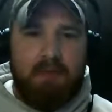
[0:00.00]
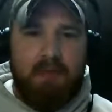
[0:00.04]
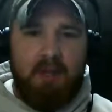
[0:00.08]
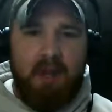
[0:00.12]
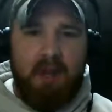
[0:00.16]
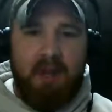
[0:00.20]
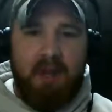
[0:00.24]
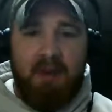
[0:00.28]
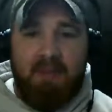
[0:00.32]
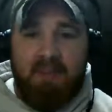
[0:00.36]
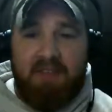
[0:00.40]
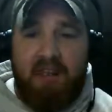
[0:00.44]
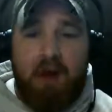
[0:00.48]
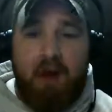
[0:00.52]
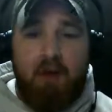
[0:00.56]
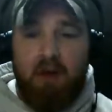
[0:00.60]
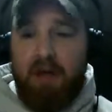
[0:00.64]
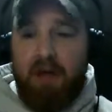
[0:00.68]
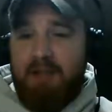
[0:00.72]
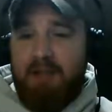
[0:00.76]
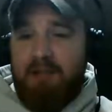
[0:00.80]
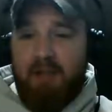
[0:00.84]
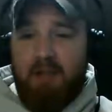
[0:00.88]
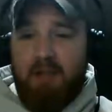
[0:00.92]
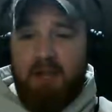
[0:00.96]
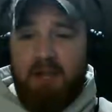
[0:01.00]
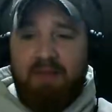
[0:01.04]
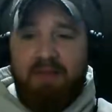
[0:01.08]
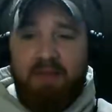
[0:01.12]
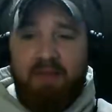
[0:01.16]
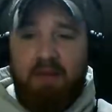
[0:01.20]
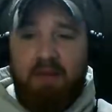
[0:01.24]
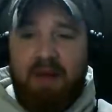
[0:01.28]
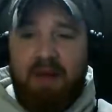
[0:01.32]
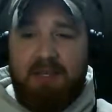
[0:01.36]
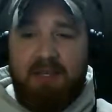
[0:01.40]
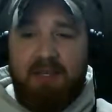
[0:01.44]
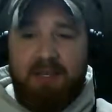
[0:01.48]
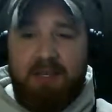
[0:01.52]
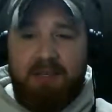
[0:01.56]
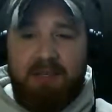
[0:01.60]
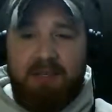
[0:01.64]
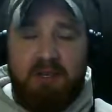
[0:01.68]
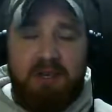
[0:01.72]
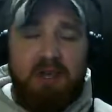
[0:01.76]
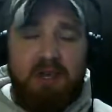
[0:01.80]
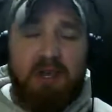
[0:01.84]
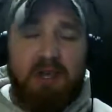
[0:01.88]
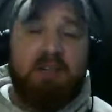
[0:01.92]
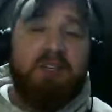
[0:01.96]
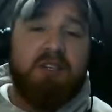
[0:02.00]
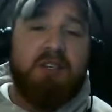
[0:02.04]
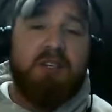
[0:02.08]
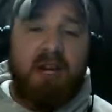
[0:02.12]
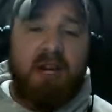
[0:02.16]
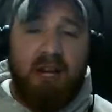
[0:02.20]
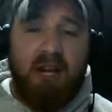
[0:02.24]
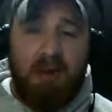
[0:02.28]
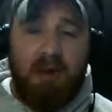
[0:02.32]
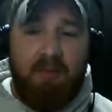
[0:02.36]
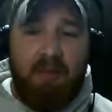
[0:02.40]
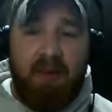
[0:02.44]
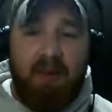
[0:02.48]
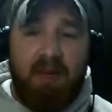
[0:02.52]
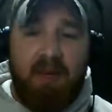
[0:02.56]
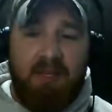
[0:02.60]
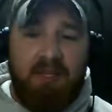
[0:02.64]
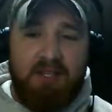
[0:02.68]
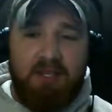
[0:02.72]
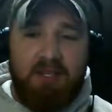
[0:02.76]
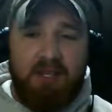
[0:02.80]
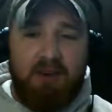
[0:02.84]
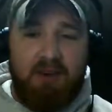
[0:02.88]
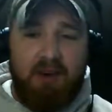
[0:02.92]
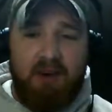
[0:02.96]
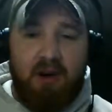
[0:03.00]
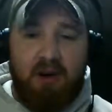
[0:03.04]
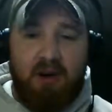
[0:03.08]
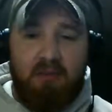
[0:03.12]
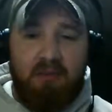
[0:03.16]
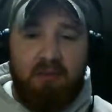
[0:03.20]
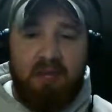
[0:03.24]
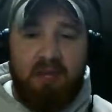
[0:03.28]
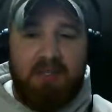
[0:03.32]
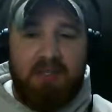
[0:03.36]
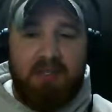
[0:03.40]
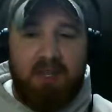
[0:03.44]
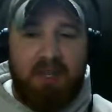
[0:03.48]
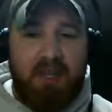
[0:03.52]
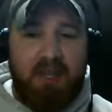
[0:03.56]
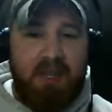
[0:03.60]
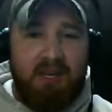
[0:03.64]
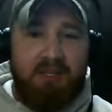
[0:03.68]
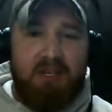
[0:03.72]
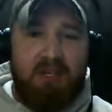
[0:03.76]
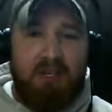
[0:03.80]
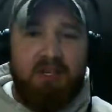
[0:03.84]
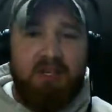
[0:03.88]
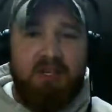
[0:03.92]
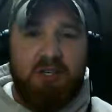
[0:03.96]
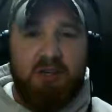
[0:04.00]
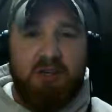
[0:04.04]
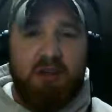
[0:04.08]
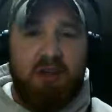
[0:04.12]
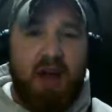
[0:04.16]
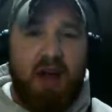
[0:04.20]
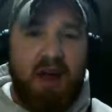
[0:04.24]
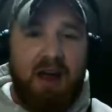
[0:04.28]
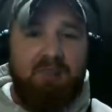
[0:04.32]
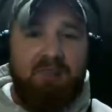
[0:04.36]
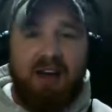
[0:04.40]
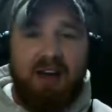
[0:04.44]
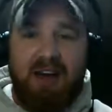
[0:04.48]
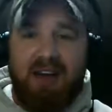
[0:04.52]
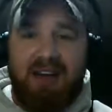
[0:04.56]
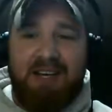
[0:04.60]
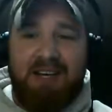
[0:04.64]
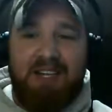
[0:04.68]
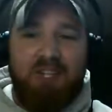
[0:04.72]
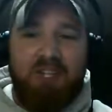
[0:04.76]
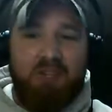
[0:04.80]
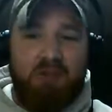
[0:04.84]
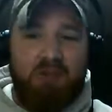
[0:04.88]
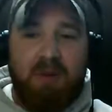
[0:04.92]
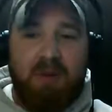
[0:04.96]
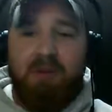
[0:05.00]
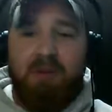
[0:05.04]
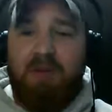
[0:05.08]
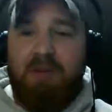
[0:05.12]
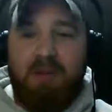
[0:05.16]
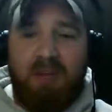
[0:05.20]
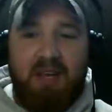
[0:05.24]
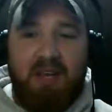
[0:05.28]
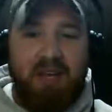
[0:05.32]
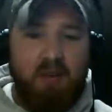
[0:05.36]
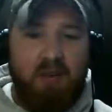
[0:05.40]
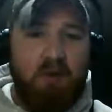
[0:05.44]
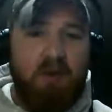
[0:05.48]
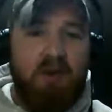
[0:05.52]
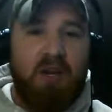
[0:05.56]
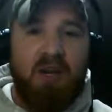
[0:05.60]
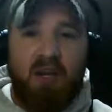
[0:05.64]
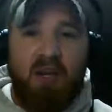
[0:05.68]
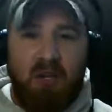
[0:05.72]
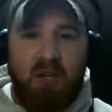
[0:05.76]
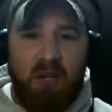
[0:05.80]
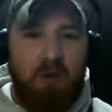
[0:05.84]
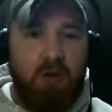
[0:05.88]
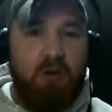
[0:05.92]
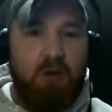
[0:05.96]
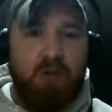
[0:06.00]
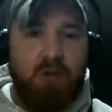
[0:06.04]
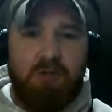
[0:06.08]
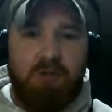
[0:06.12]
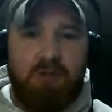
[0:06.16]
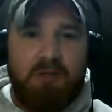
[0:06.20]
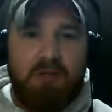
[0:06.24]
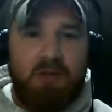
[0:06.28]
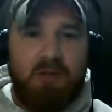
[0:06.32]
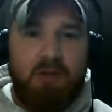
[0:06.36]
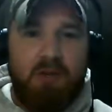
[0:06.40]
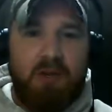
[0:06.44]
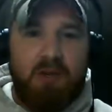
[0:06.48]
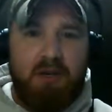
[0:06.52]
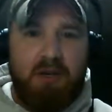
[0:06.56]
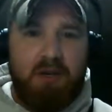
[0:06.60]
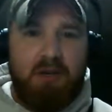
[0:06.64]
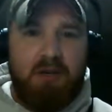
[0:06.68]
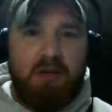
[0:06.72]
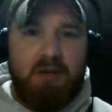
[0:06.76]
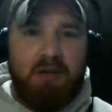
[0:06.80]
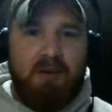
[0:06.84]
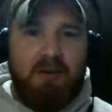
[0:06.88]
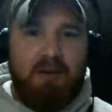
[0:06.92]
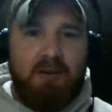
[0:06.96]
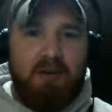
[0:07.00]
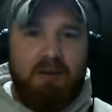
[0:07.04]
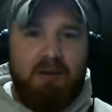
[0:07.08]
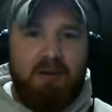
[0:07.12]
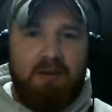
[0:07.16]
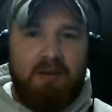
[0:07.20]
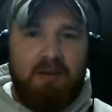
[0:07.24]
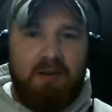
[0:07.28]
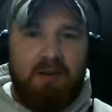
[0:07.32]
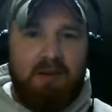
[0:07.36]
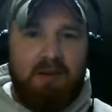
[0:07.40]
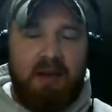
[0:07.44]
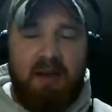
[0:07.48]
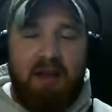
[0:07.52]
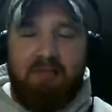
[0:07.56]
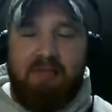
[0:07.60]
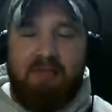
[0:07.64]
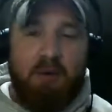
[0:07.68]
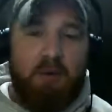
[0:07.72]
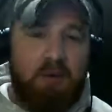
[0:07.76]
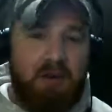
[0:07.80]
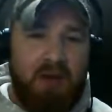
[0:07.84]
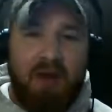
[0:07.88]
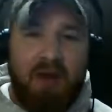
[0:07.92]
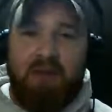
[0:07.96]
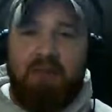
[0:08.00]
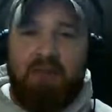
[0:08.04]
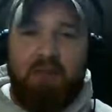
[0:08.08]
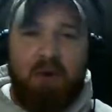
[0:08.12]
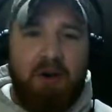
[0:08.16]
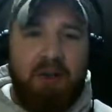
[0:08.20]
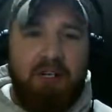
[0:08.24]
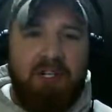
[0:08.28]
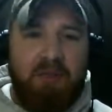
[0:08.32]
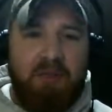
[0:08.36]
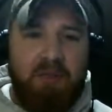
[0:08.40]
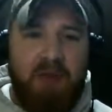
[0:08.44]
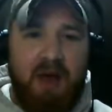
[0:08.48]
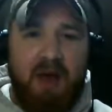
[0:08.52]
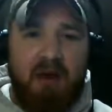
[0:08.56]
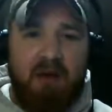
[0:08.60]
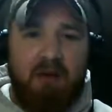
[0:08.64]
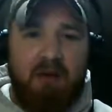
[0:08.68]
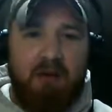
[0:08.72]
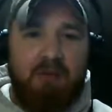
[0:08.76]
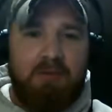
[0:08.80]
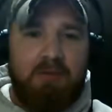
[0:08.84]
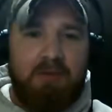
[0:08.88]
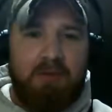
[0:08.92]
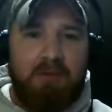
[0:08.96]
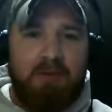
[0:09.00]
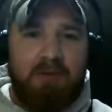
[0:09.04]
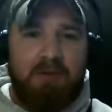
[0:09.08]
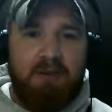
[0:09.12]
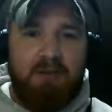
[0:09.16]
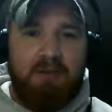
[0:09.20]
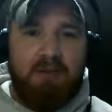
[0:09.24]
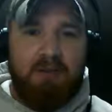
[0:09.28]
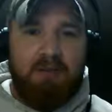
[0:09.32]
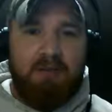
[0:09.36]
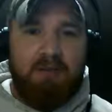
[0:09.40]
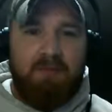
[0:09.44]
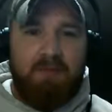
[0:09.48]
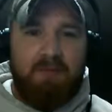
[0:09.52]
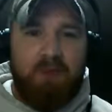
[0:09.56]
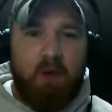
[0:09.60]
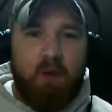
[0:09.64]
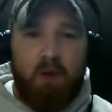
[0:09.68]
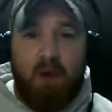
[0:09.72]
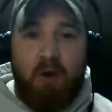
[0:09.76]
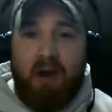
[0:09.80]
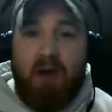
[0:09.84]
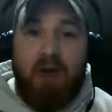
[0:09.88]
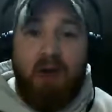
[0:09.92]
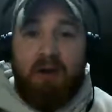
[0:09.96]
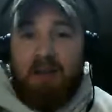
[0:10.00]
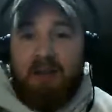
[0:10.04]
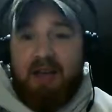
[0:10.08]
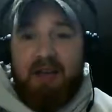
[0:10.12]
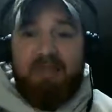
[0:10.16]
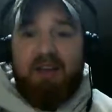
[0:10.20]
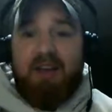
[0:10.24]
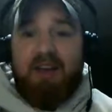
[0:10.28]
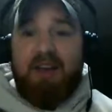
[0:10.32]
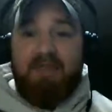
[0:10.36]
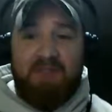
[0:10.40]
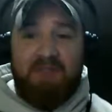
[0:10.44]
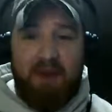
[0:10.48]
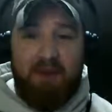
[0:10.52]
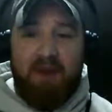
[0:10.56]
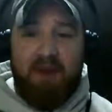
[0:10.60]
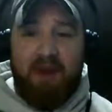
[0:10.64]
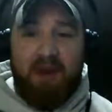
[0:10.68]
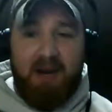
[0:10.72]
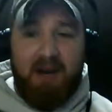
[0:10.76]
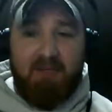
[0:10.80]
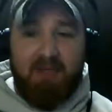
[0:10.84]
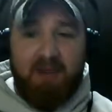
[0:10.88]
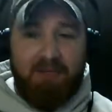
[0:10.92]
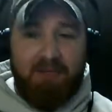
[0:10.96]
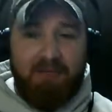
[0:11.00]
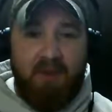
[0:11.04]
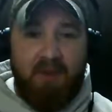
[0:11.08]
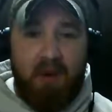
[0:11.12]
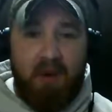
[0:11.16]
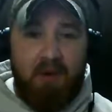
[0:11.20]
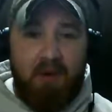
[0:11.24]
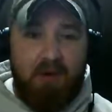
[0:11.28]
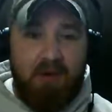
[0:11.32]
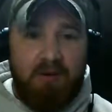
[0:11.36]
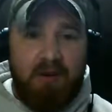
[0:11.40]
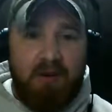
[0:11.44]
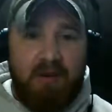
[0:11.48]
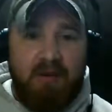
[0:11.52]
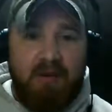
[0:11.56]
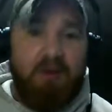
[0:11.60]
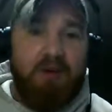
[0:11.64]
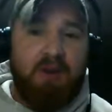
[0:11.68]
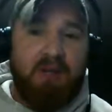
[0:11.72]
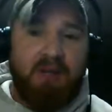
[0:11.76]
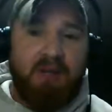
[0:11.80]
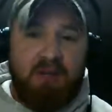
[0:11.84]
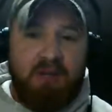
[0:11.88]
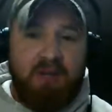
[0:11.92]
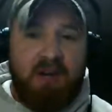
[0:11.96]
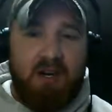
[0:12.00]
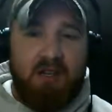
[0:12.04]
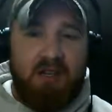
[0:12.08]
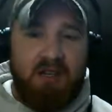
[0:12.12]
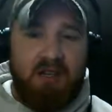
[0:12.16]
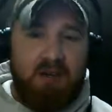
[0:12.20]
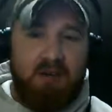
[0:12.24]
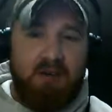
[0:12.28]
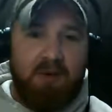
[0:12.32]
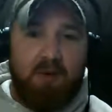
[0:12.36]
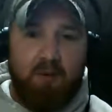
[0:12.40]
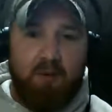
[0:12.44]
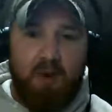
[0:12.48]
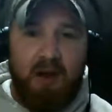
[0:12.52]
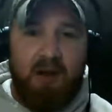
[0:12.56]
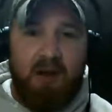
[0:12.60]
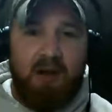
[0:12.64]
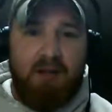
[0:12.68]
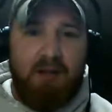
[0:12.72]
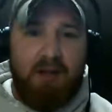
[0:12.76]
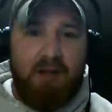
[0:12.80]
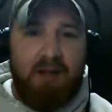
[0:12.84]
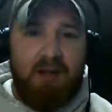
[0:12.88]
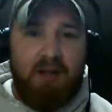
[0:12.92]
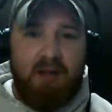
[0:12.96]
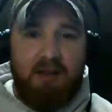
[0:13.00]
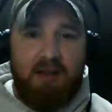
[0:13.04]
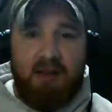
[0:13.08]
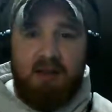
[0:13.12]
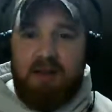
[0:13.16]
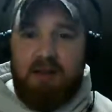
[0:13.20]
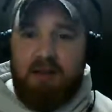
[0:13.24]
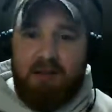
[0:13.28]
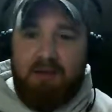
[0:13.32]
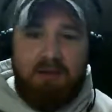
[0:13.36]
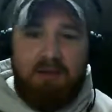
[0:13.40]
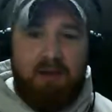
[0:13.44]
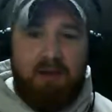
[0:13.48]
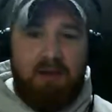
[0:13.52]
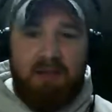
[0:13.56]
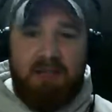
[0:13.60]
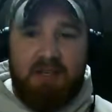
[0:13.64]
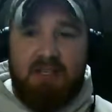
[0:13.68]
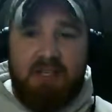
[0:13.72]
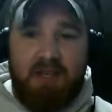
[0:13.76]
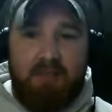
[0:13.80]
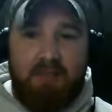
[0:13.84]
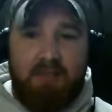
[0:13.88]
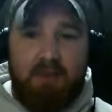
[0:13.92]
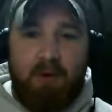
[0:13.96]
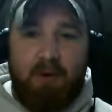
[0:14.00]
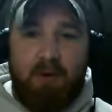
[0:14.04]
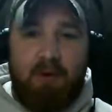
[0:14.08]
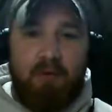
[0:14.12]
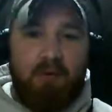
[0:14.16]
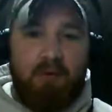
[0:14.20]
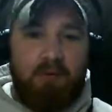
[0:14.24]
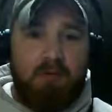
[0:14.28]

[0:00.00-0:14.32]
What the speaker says: And if they don't answer, leave a message. Check out my Instagram, Ledsling and Ginger. I've got a script that you can use if you get a voicemail. Or hell, even if they pick up the phone and you get to talk to them directly. Very simple.